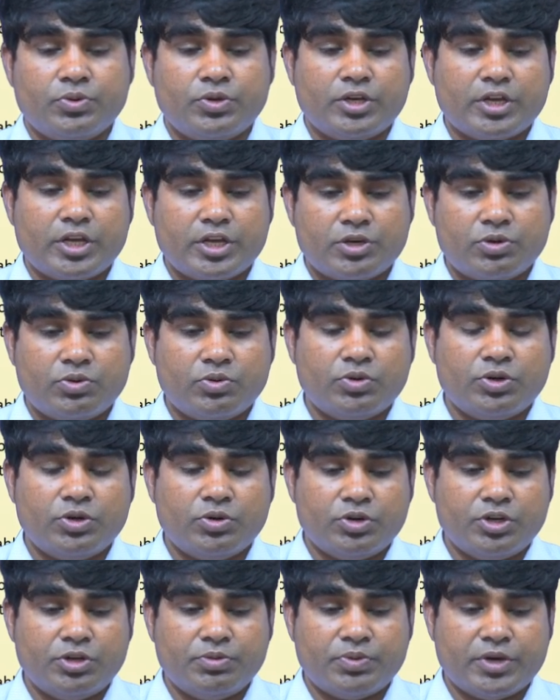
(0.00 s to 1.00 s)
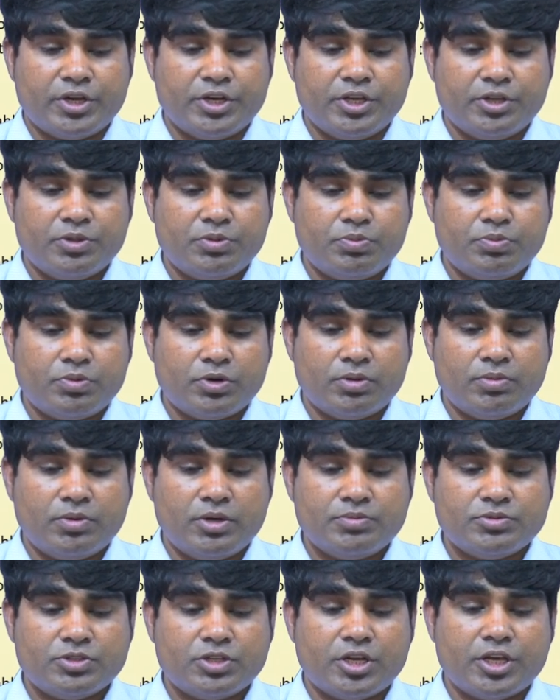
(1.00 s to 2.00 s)
like to defining
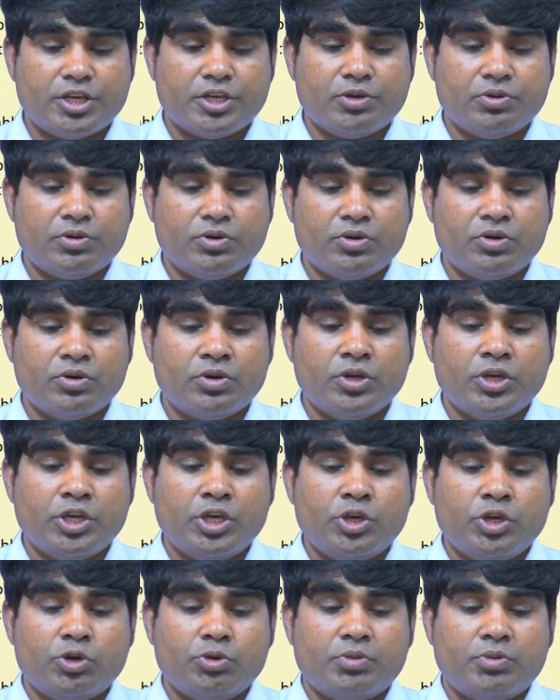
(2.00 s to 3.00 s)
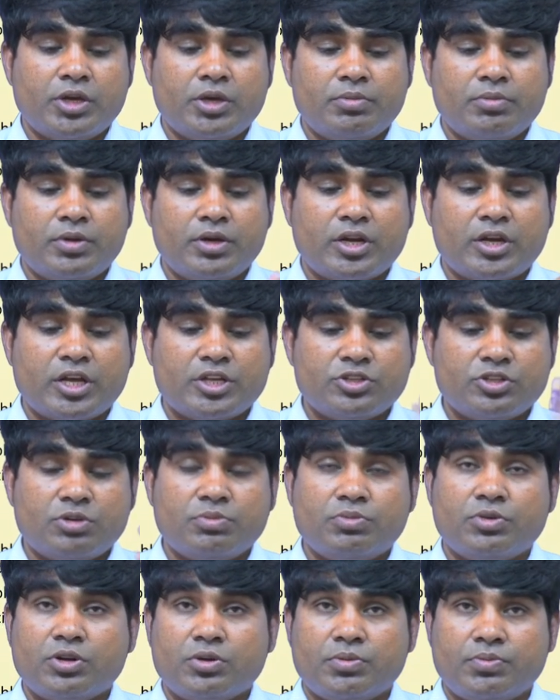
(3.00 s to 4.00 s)
problems, like you may have a large
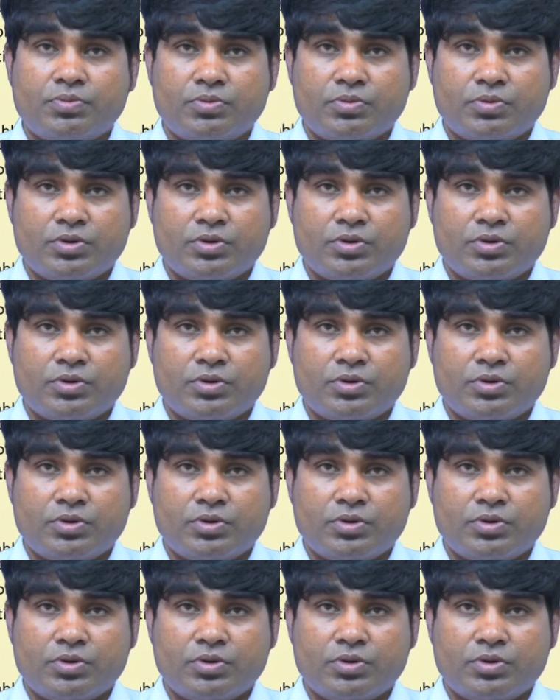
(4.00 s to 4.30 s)
number of